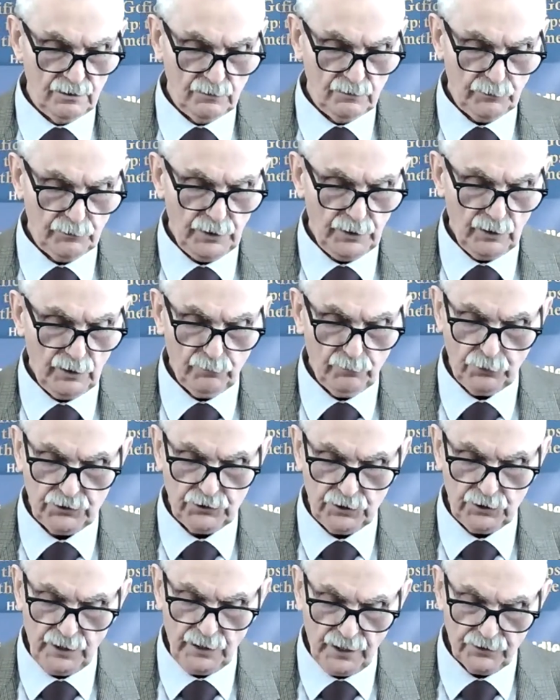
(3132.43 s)
being put
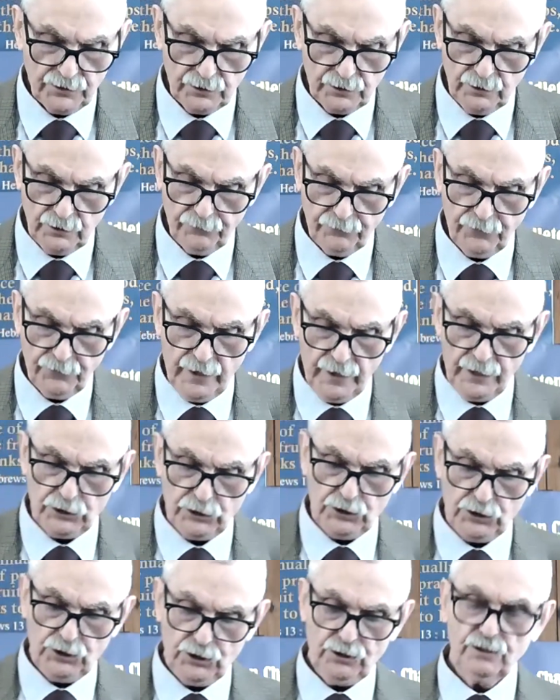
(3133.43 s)
to death in the
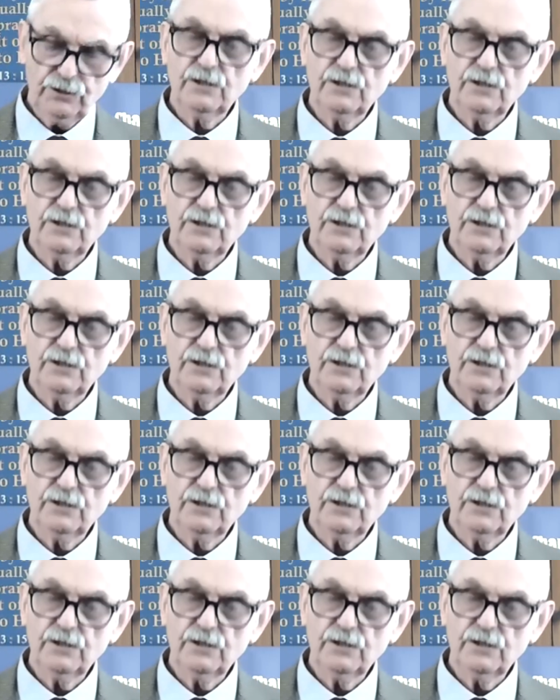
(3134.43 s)
flesh,